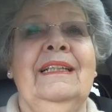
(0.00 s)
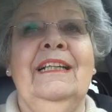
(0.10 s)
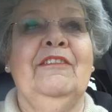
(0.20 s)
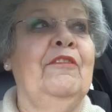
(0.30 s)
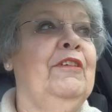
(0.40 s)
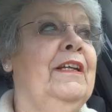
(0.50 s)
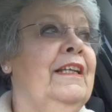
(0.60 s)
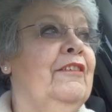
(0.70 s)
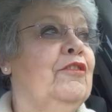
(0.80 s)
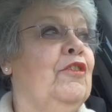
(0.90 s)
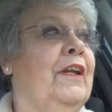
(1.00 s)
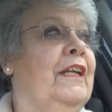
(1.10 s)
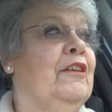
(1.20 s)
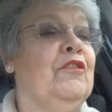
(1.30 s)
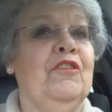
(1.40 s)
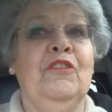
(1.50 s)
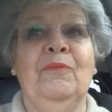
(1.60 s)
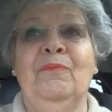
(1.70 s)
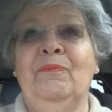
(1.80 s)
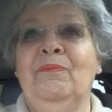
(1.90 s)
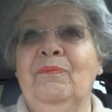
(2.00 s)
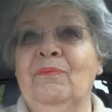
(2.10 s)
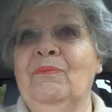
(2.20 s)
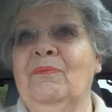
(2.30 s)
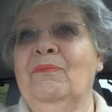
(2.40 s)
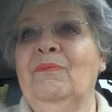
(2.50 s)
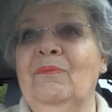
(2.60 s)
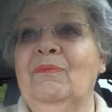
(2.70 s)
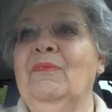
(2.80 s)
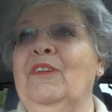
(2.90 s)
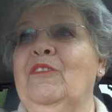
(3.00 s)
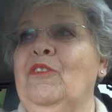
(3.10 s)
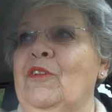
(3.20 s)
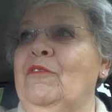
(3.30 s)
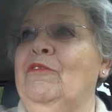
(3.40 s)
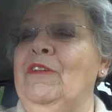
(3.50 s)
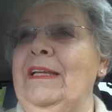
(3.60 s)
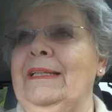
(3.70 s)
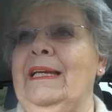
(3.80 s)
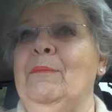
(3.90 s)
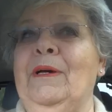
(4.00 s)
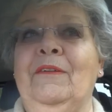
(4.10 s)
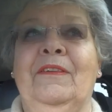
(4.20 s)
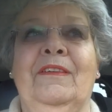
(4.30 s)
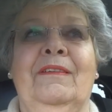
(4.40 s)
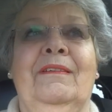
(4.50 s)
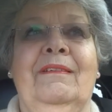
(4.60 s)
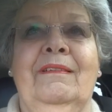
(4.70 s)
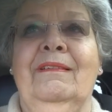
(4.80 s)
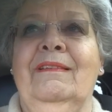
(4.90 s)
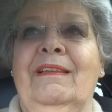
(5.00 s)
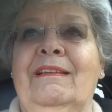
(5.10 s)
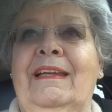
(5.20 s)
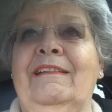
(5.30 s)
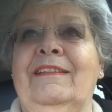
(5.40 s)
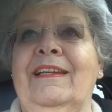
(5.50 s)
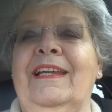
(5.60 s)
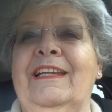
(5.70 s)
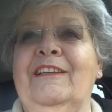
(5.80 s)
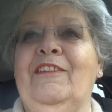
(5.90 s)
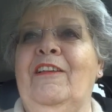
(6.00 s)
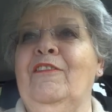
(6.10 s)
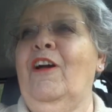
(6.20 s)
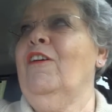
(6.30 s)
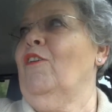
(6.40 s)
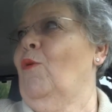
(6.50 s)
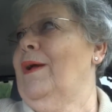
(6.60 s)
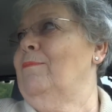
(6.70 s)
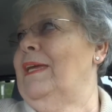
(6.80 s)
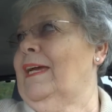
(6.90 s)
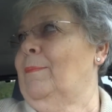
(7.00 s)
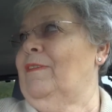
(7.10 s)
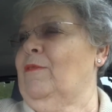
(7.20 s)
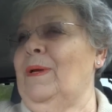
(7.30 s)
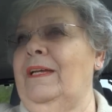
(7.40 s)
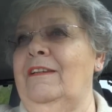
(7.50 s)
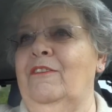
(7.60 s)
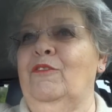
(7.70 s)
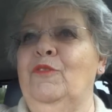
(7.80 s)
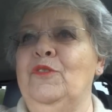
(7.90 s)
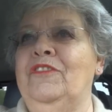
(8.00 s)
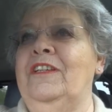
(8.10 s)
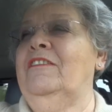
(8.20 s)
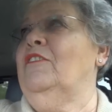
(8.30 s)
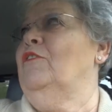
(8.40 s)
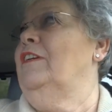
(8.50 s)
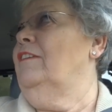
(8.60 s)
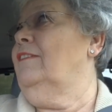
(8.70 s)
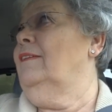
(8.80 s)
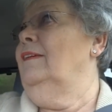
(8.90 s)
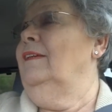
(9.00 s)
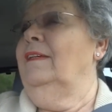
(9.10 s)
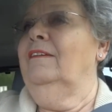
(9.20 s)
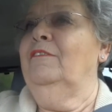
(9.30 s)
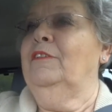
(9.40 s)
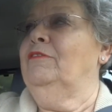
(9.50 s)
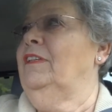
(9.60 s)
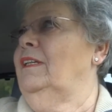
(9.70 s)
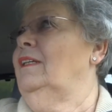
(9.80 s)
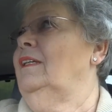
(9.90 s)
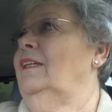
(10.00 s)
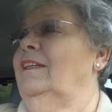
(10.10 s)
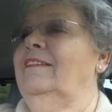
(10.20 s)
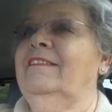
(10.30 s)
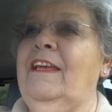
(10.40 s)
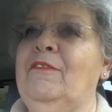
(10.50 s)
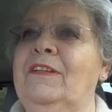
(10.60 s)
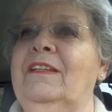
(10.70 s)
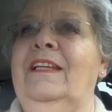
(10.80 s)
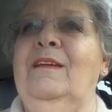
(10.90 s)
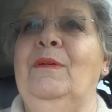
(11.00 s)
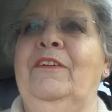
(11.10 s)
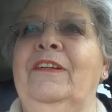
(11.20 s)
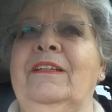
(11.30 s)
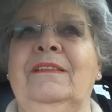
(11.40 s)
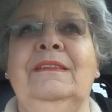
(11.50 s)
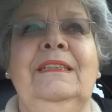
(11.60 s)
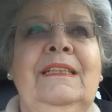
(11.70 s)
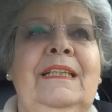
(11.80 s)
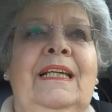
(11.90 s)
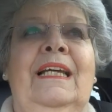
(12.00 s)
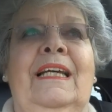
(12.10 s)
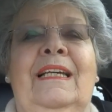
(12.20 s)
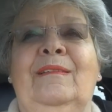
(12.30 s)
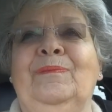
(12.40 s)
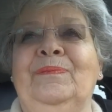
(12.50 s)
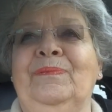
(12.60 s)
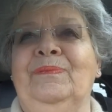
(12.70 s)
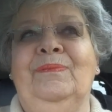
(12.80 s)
It's a really strange sort of feeling about the day today. It can't quite make up its mind. It's 14 degrees, 57 American. Um,